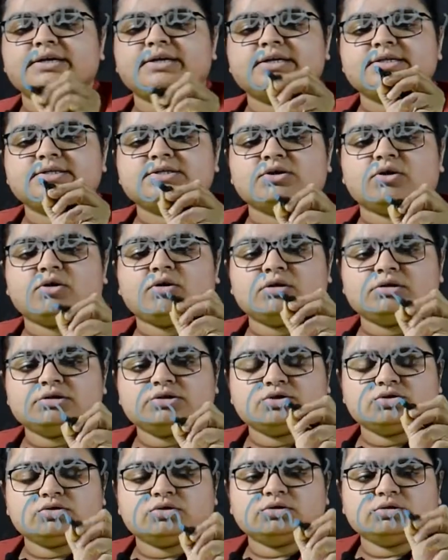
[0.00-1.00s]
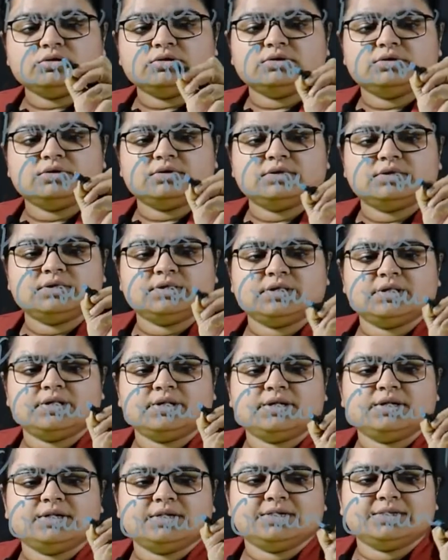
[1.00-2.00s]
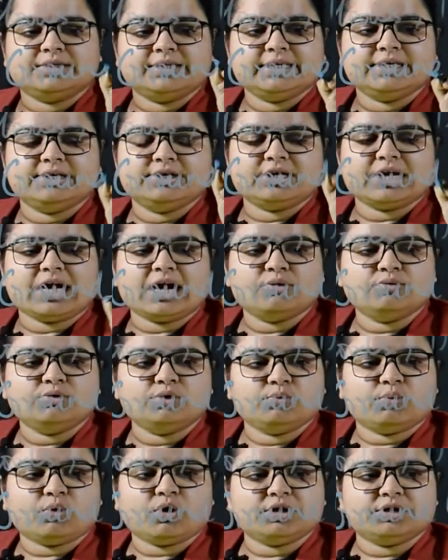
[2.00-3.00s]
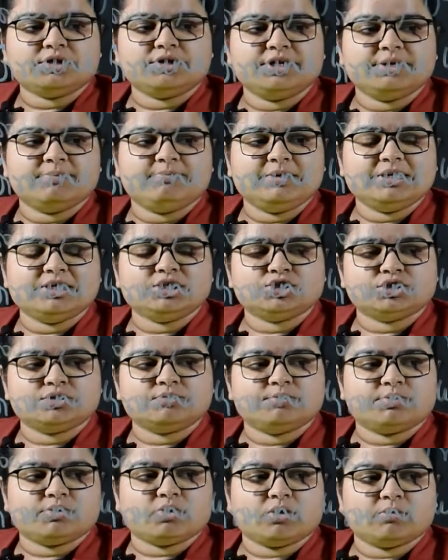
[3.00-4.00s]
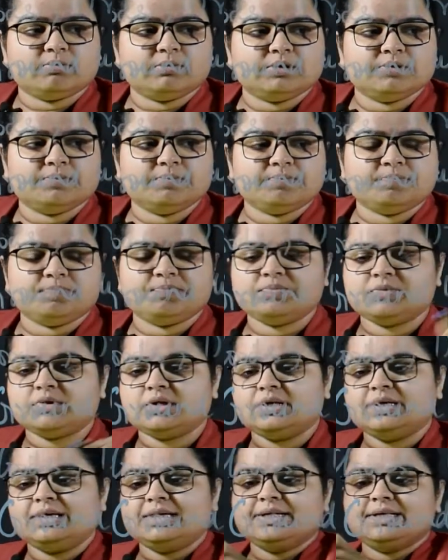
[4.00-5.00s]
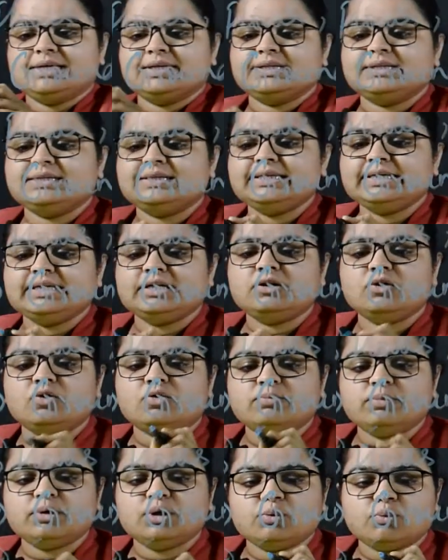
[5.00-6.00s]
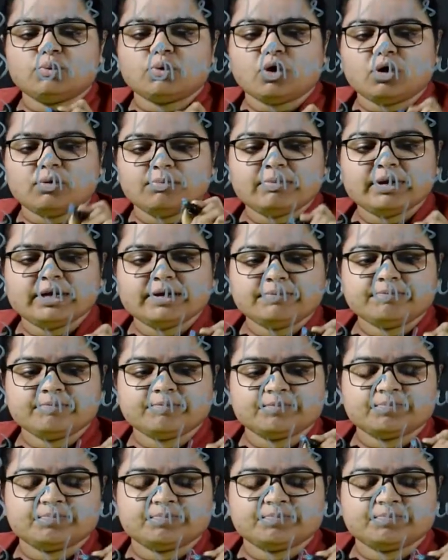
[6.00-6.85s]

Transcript: is also the groundwater depletion problem, the global warming,